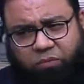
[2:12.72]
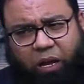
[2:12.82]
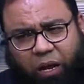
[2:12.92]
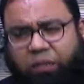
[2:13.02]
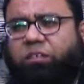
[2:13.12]

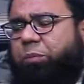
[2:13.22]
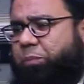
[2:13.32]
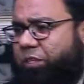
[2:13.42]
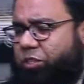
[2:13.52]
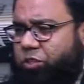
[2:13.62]

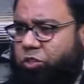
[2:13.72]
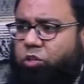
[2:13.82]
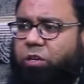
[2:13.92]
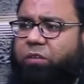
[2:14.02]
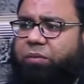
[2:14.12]
100%
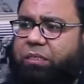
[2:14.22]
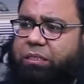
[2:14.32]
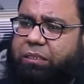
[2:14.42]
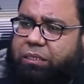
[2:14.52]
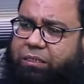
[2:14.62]

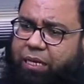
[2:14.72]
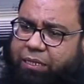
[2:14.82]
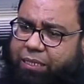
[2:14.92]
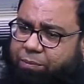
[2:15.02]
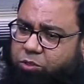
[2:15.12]
universities
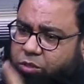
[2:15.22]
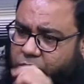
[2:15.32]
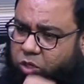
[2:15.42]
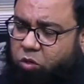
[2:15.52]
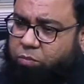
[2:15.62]
accept,
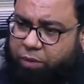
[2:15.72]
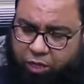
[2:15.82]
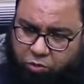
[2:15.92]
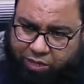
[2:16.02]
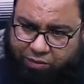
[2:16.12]
you know,
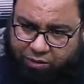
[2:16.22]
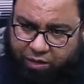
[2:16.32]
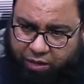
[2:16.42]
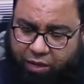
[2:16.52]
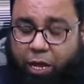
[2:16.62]

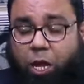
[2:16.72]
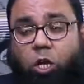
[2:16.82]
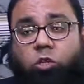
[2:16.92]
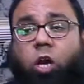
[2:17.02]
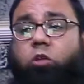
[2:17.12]
UKVI.
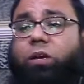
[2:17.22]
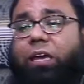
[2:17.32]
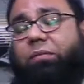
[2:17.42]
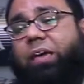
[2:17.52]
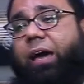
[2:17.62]

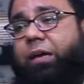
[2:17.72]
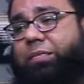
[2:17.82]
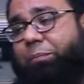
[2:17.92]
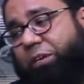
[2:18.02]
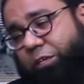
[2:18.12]
Non-UKVI
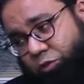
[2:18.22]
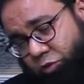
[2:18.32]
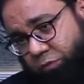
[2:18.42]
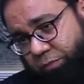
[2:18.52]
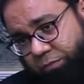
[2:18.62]
is a big
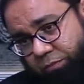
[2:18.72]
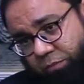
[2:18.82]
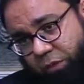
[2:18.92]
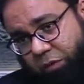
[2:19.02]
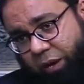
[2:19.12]
issue,
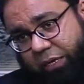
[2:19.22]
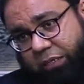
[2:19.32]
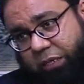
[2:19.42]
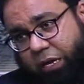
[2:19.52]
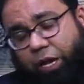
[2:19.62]

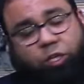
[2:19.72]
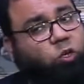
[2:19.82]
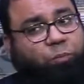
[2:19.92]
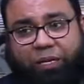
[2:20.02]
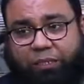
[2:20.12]
right?
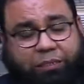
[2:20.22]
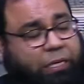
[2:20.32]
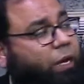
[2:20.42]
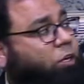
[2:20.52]
So please